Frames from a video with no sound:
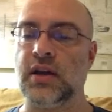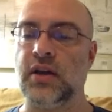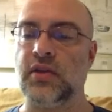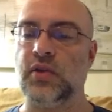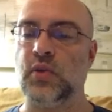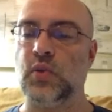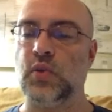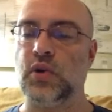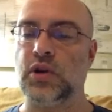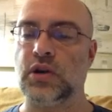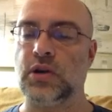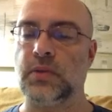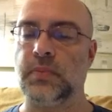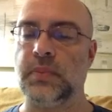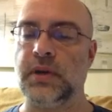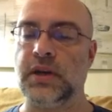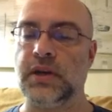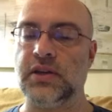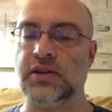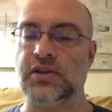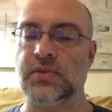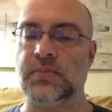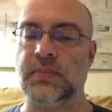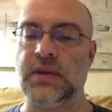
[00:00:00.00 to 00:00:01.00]
on the
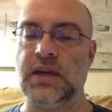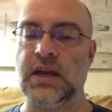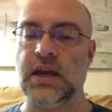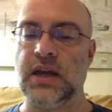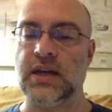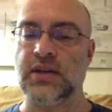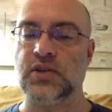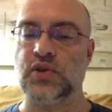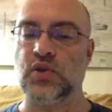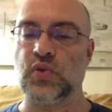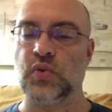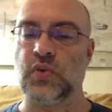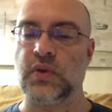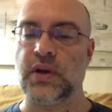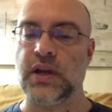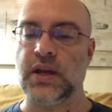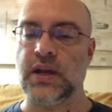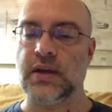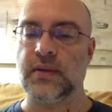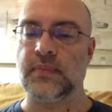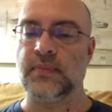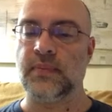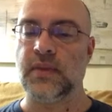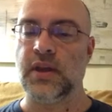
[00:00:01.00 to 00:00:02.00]
workbench began to
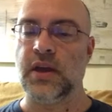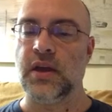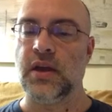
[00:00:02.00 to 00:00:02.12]
ring.